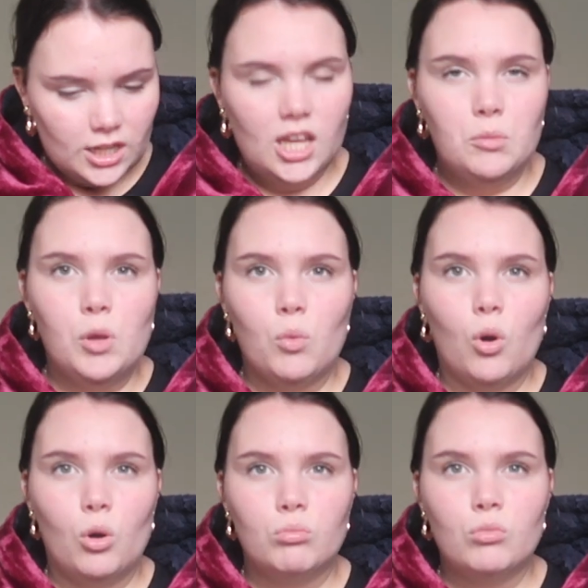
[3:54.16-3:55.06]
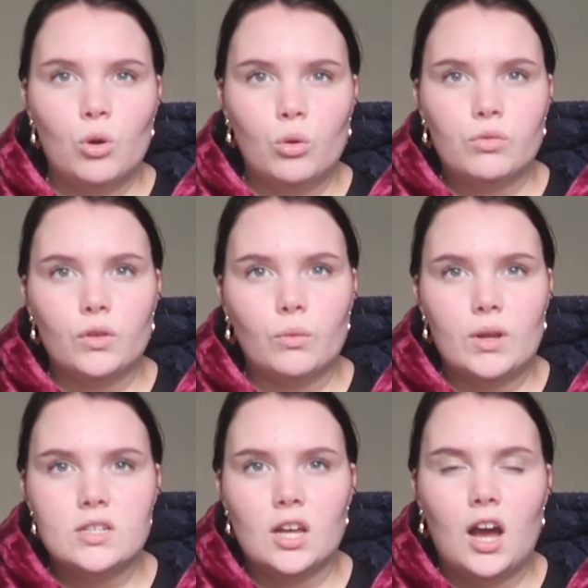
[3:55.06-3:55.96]
going to keep me warm all through the
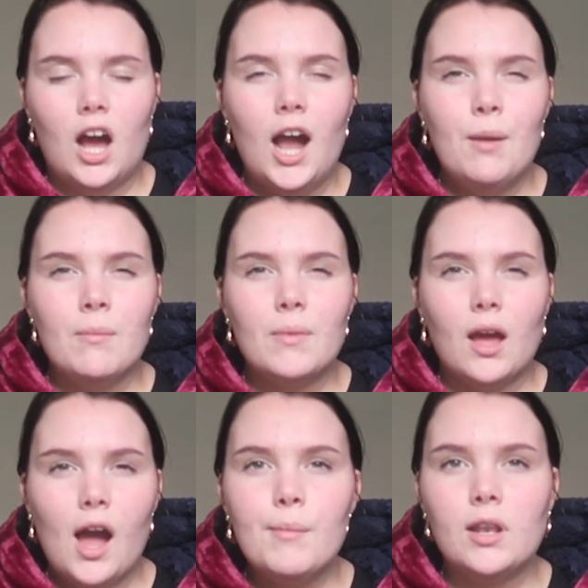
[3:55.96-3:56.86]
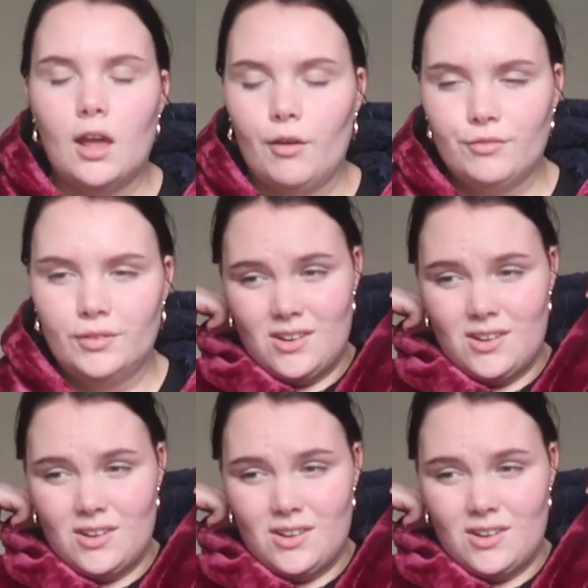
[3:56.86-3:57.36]
winter. I'm in love.